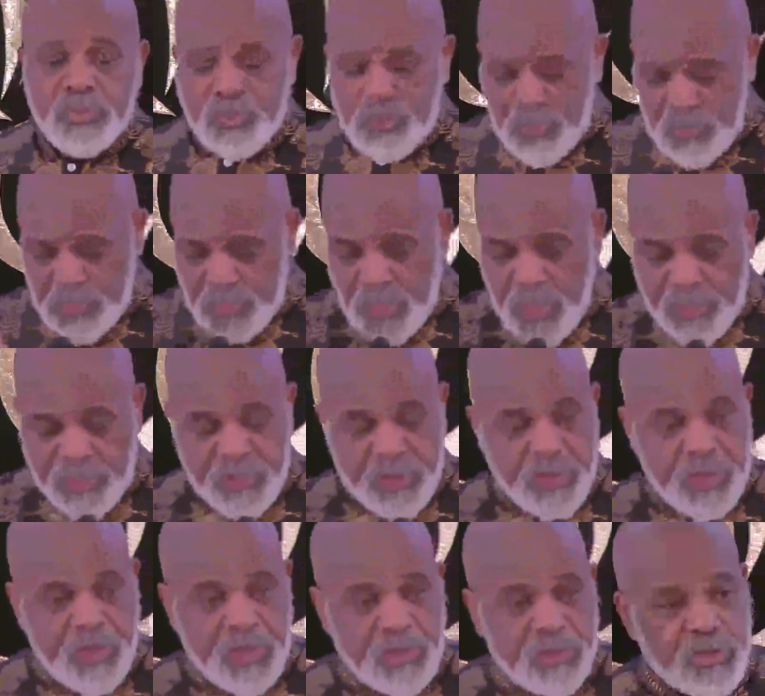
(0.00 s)
Dr.
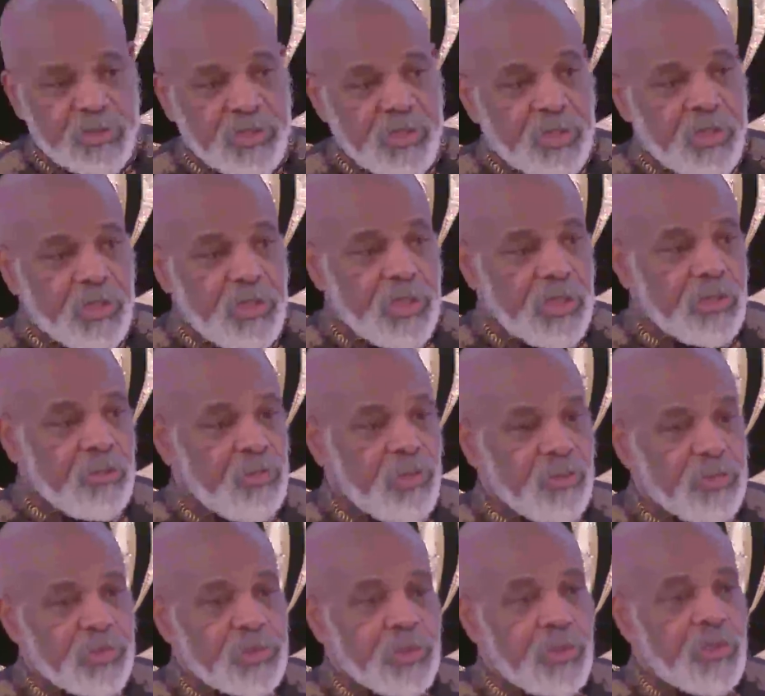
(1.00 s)
King said again, we
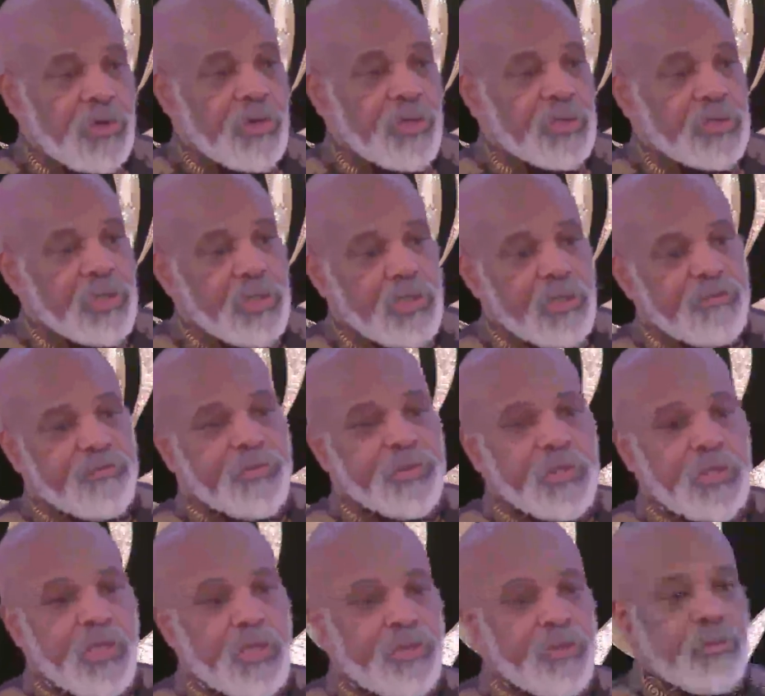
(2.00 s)
must learn to live
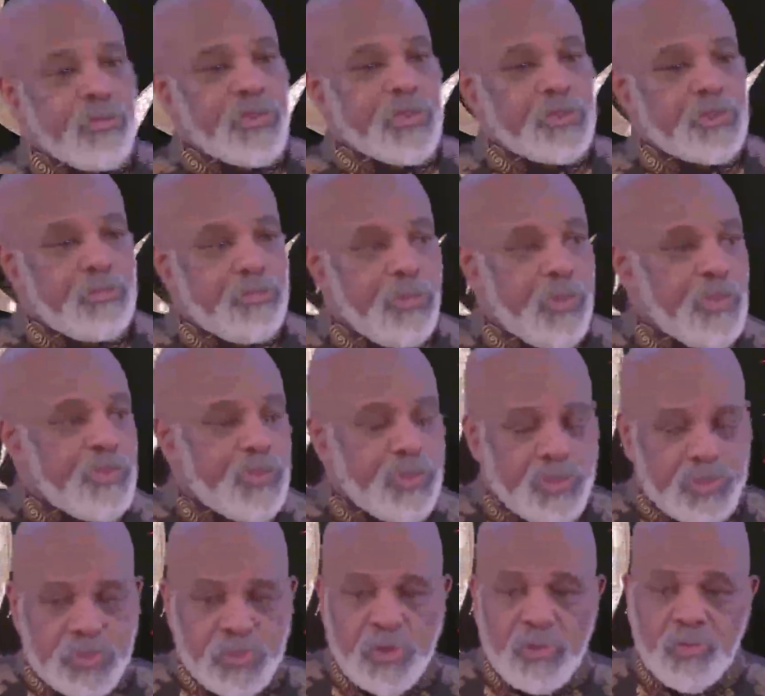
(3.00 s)
together as
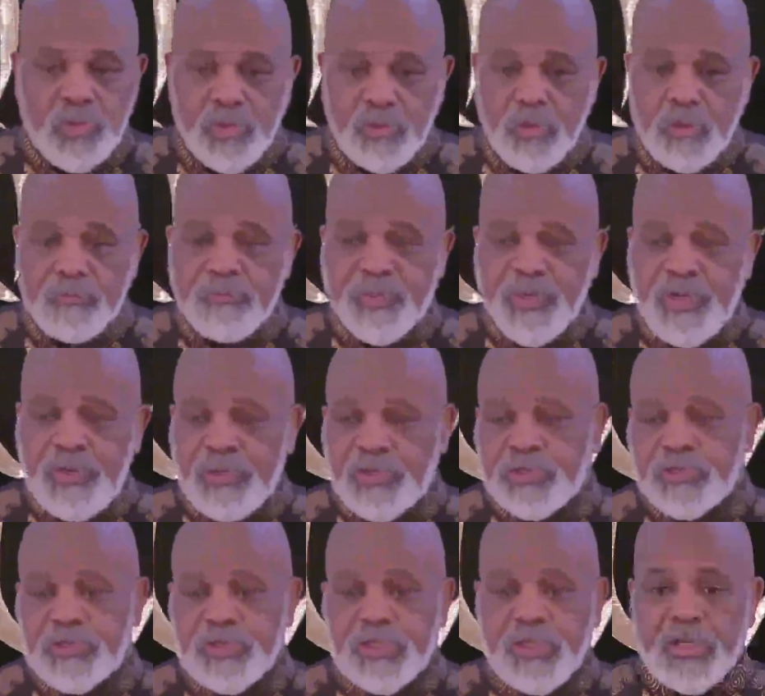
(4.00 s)
brothers or we will
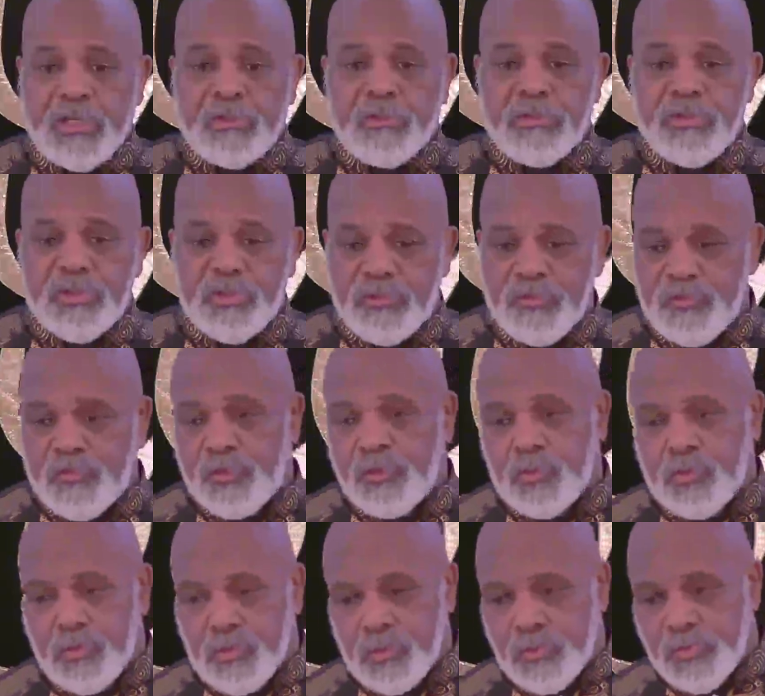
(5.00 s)
perish together as
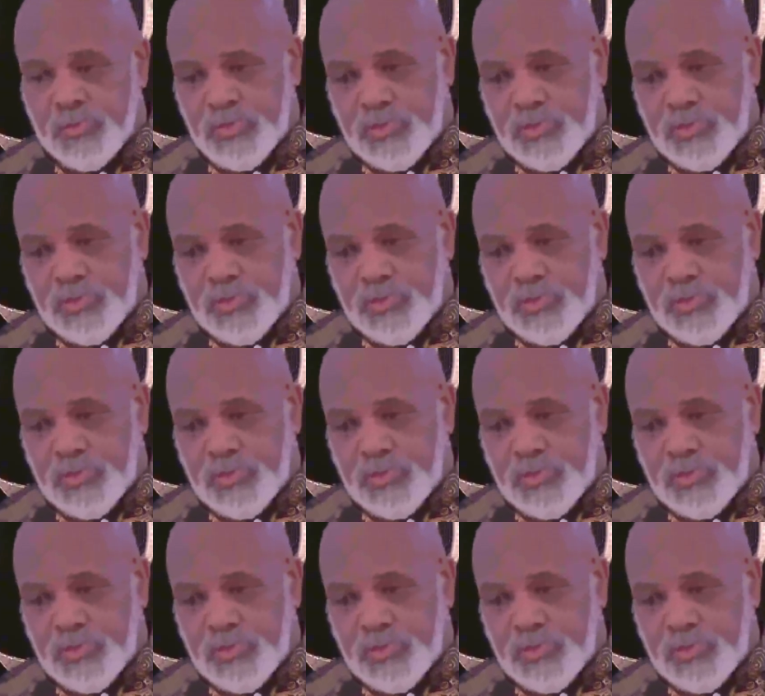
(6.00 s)
fools.